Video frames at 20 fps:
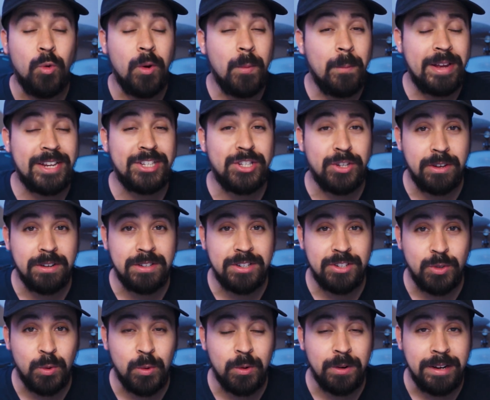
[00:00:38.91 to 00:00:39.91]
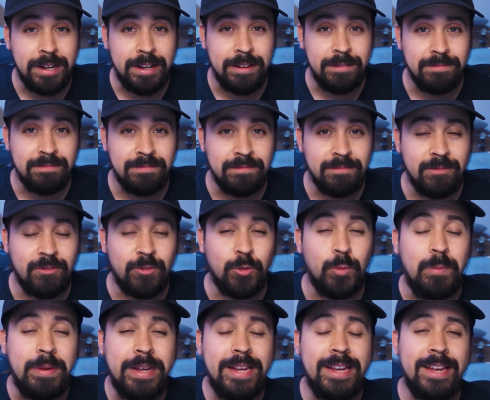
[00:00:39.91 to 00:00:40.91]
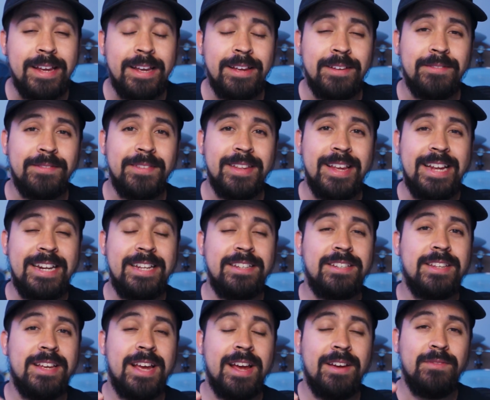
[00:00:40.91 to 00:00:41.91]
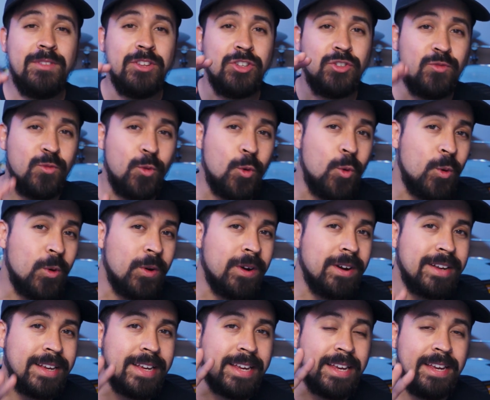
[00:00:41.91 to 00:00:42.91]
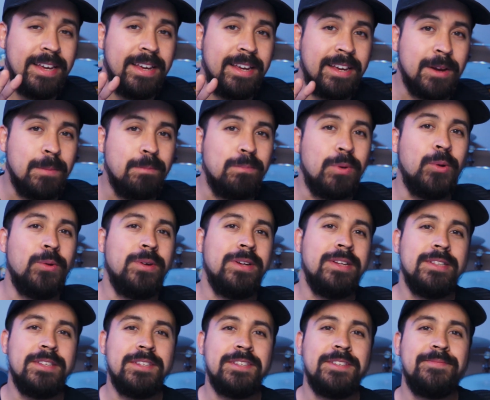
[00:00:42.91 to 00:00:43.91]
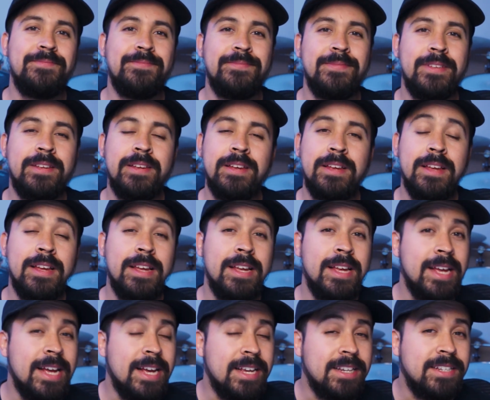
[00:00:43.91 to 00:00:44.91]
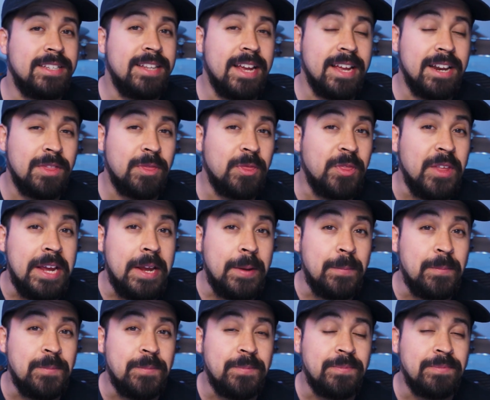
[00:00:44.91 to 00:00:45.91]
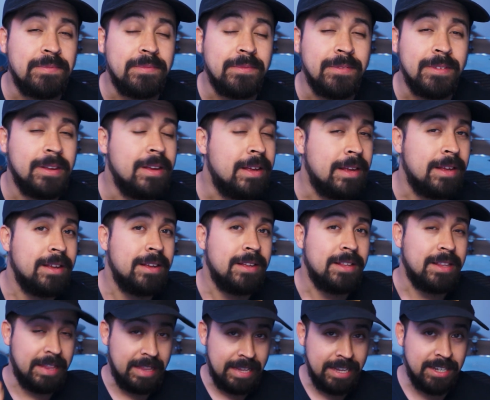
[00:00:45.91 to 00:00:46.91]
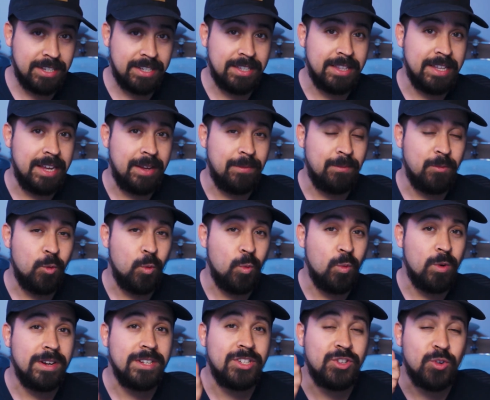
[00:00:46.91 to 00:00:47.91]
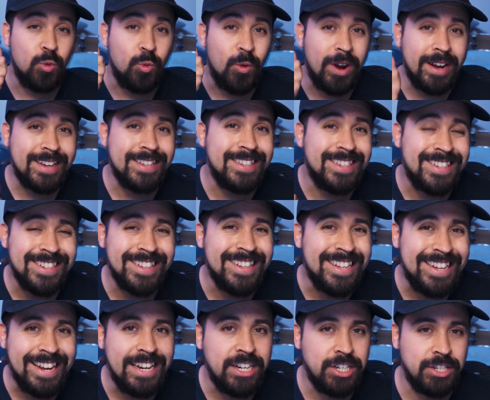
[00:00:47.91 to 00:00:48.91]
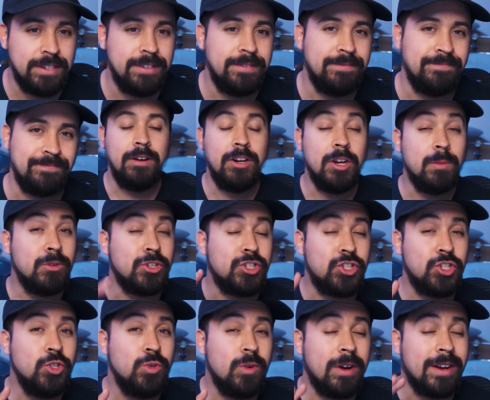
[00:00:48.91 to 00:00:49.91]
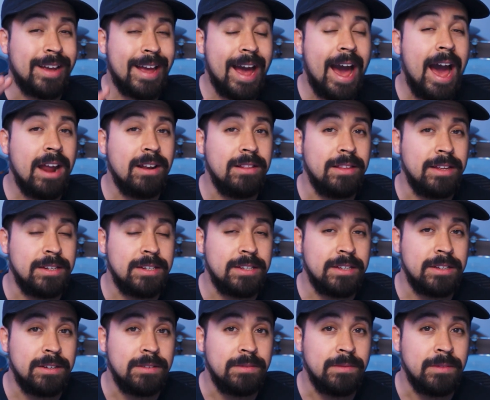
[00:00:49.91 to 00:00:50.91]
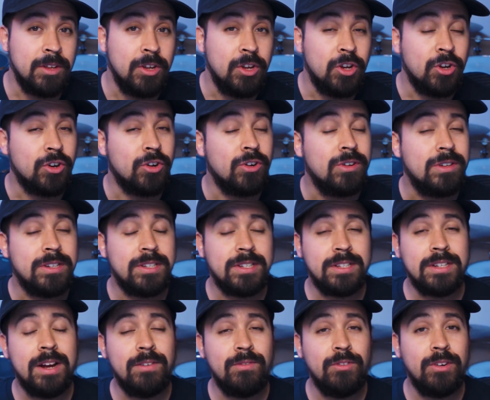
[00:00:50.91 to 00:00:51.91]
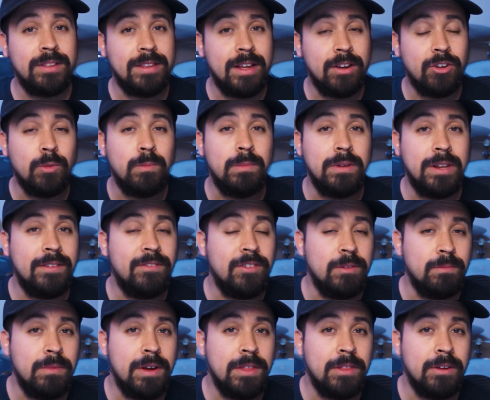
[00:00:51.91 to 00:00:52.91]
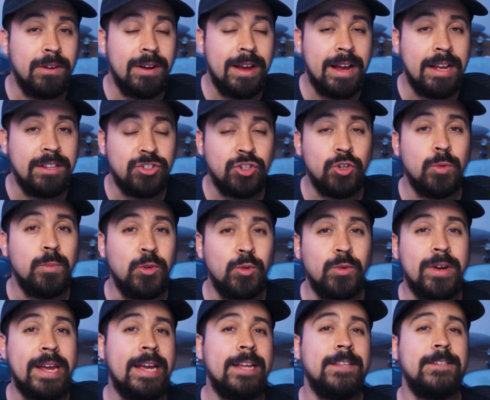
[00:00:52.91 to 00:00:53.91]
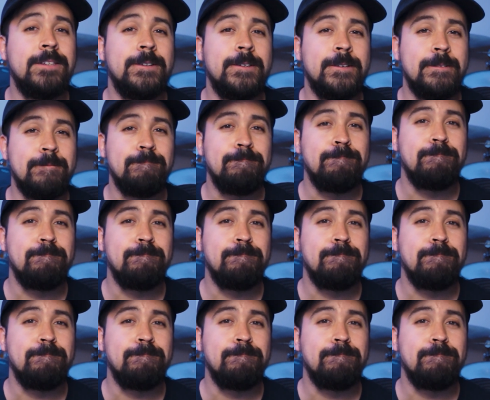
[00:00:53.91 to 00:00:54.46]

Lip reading: what makes a good story? For me, it needs to have these 4 key components. A stated theme. This theme was reconciliation. Number 2, a catalyst. Her discovering that her beloved mother had terminal cancer.